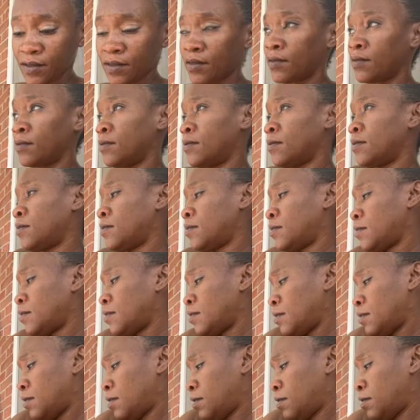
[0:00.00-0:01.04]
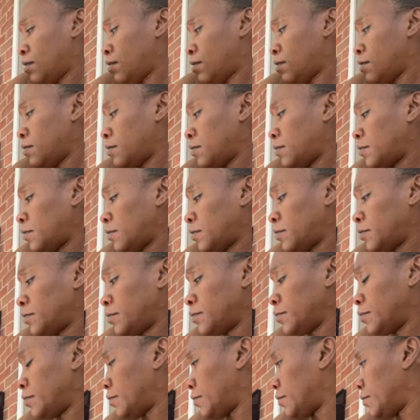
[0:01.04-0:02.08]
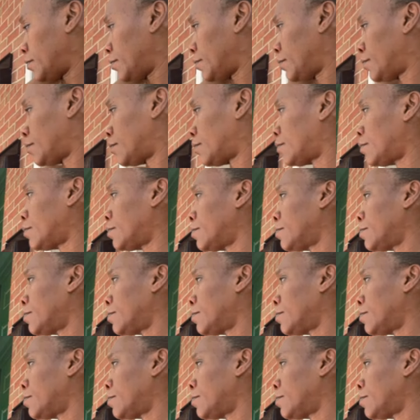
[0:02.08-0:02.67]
[no speech]